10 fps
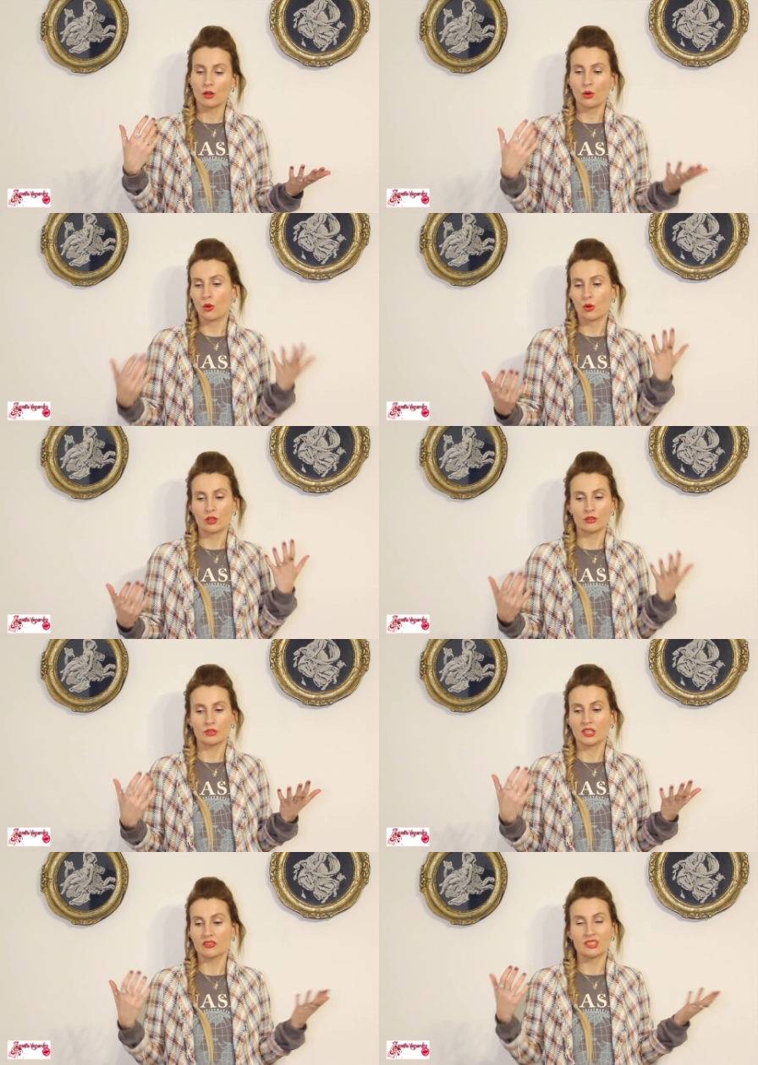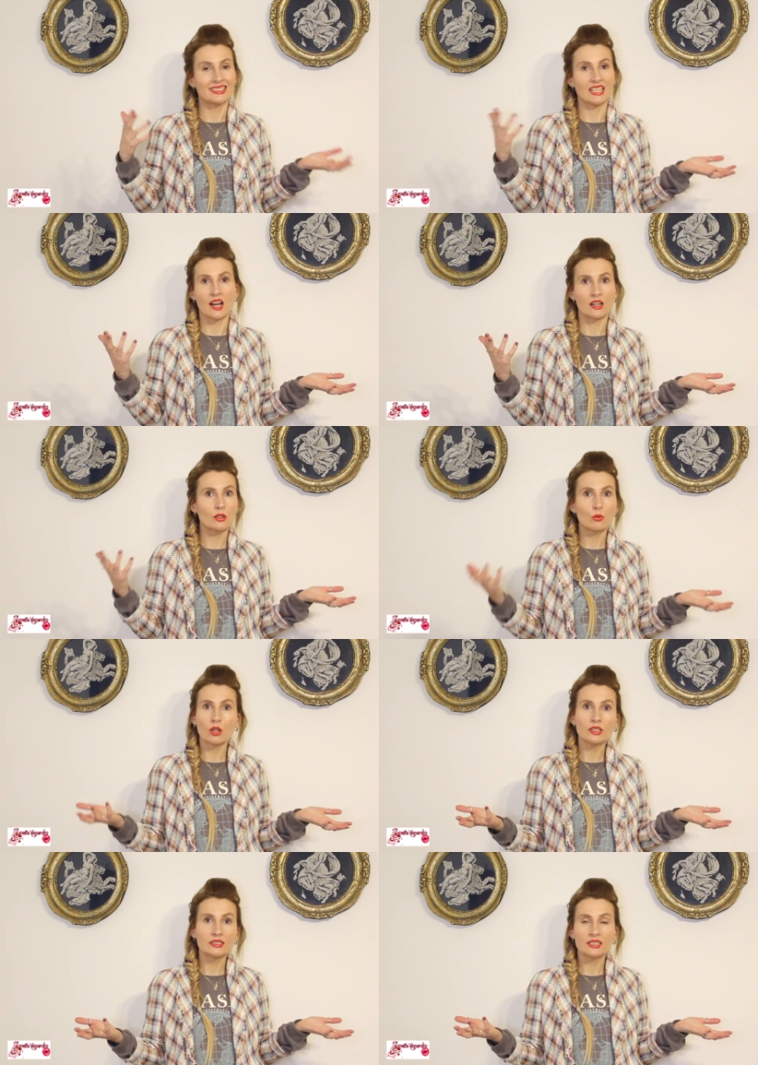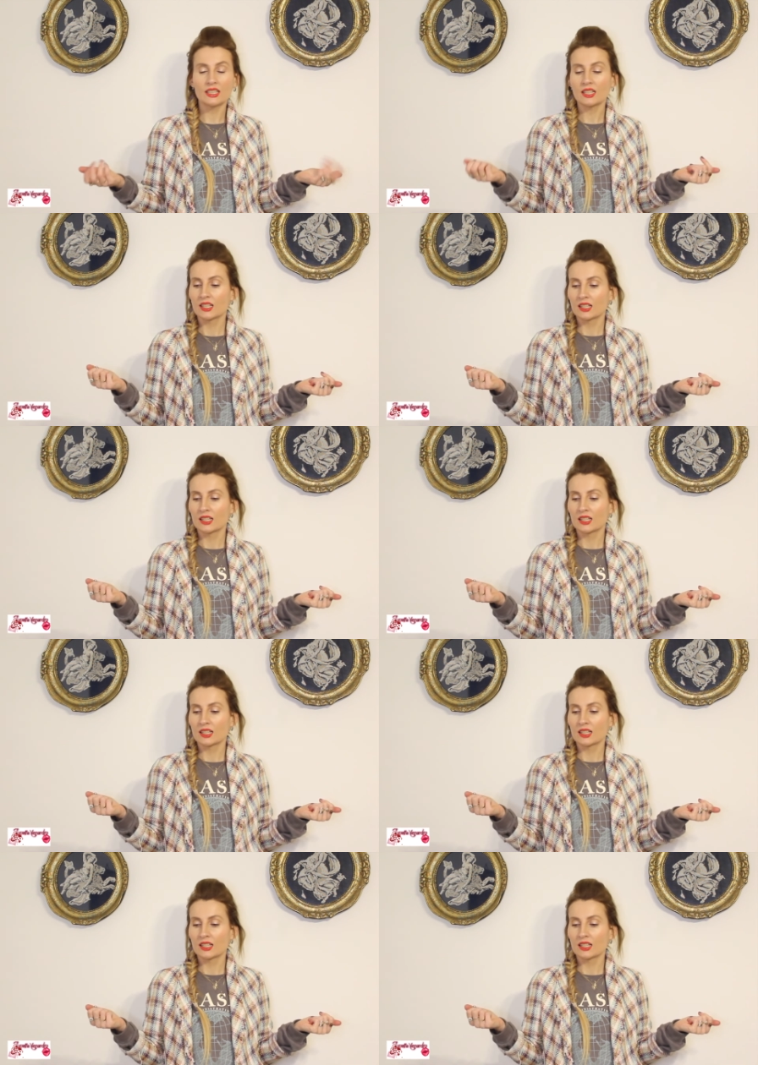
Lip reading: or even Zara quality,